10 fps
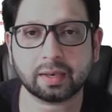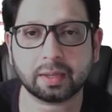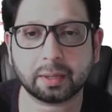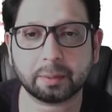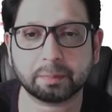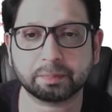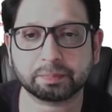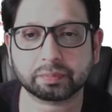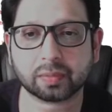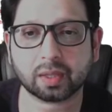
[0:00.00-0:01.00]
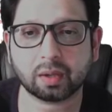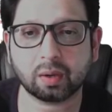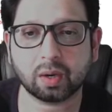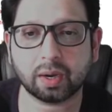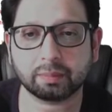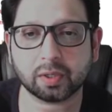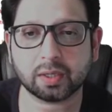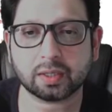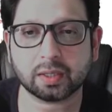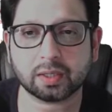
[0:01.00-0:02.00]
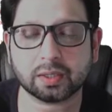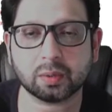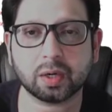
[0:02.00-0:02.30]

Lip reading: I'm gonna tell you